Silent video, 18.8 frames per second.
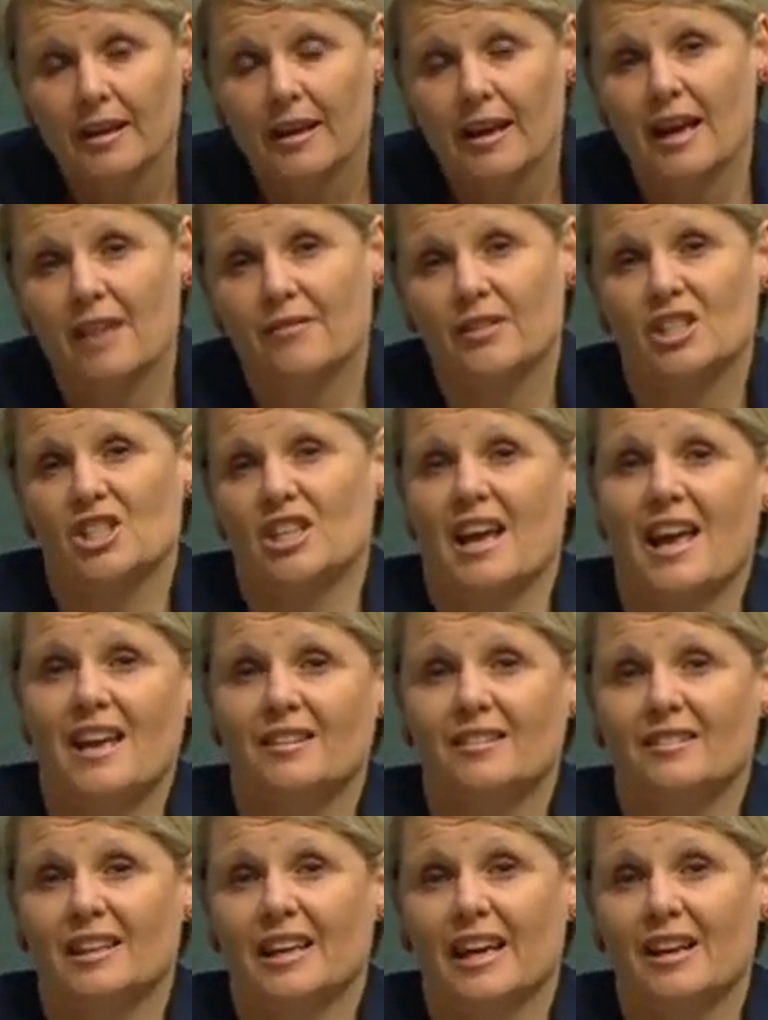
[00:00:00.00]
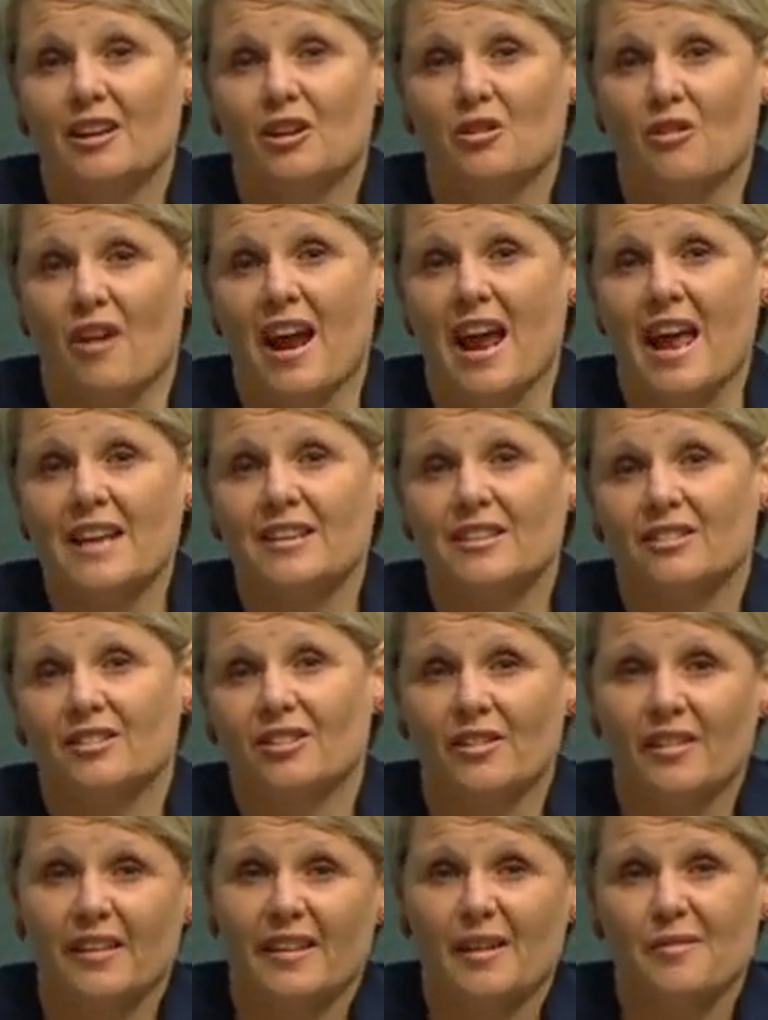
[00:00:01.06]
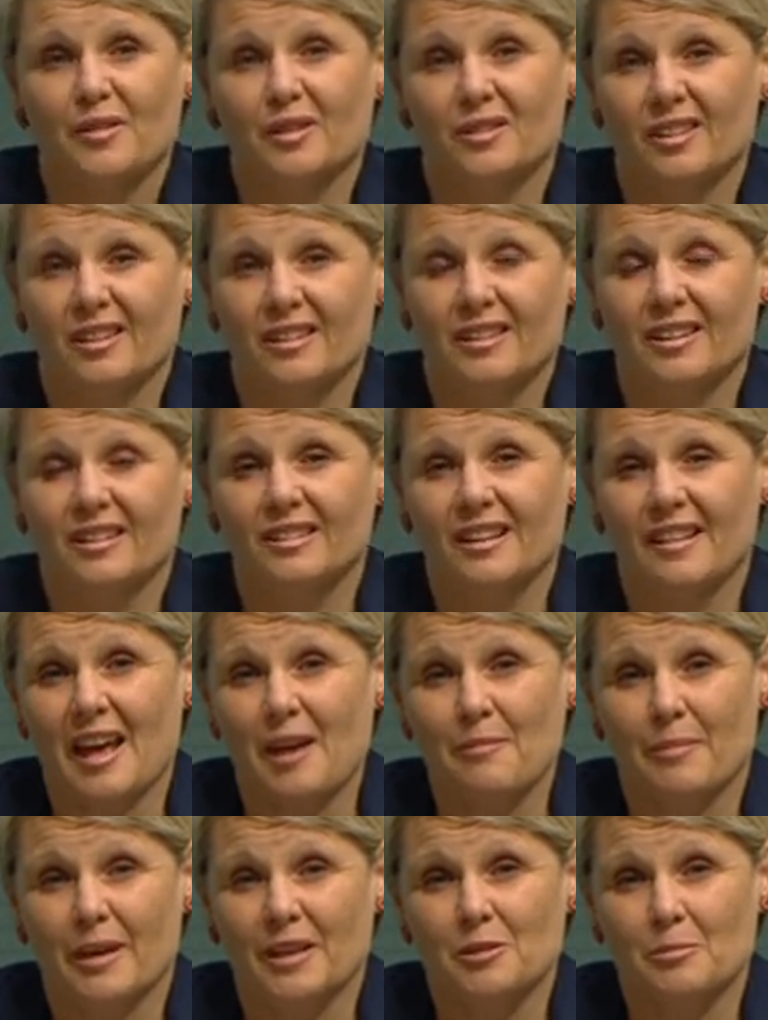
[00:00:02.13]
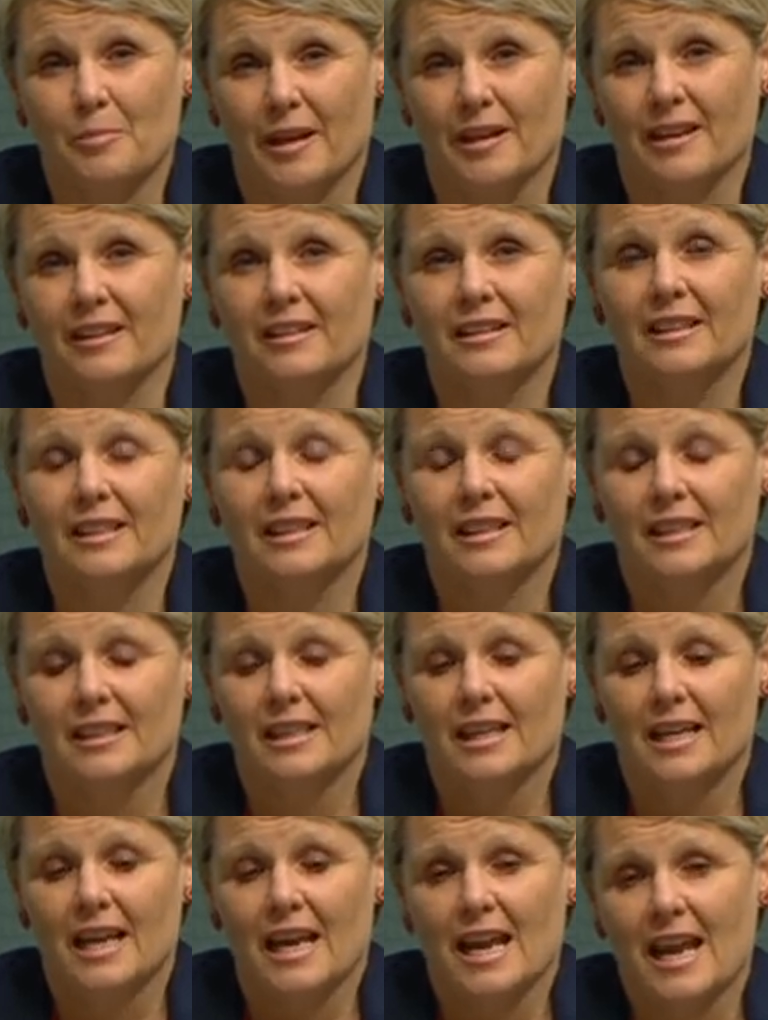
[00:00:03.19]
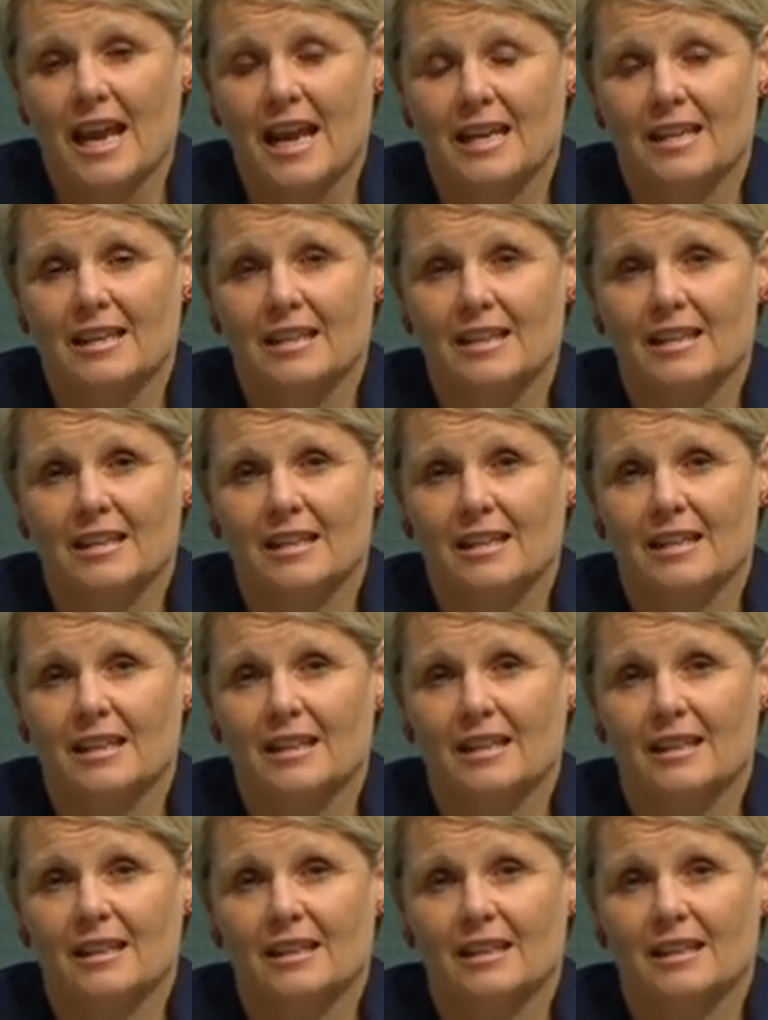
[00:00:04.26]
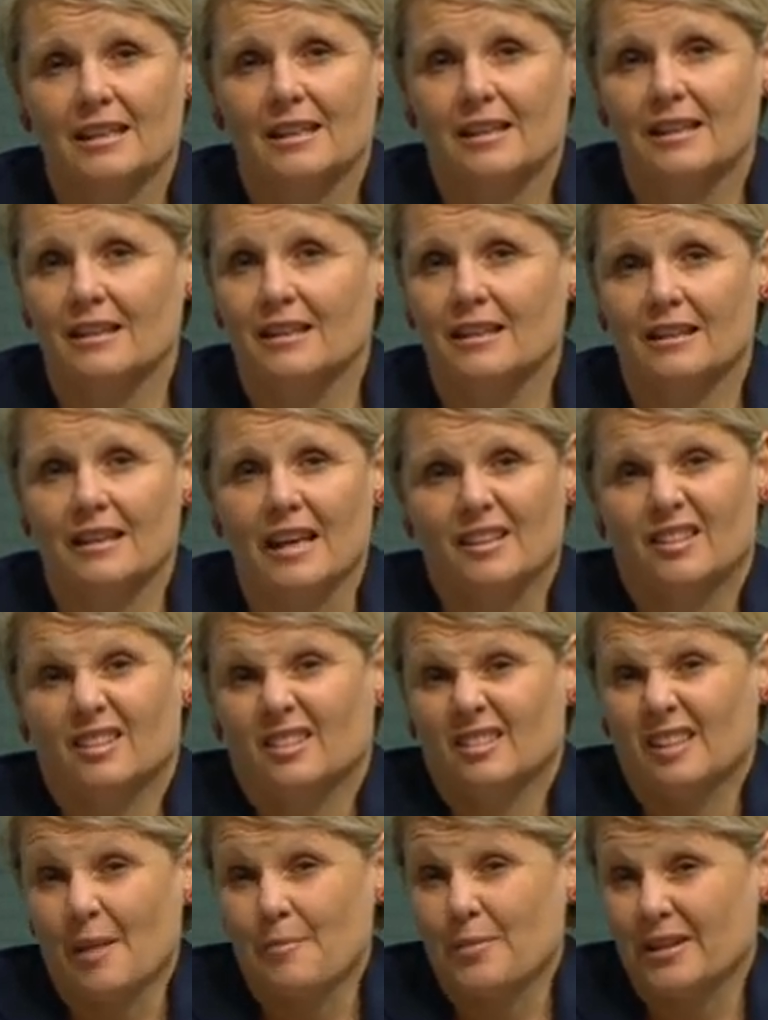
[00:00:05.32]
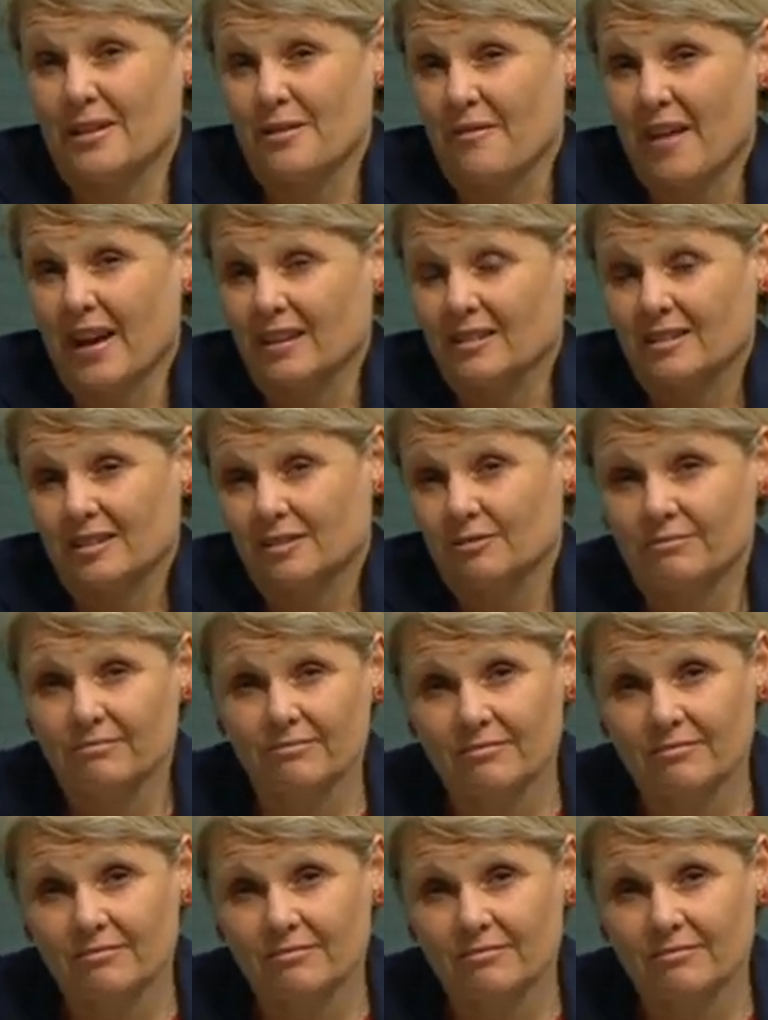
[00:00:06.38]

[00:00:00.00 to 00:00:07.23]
have a chance to get a grant so that their facilities are that much better. And that's a slap in the face.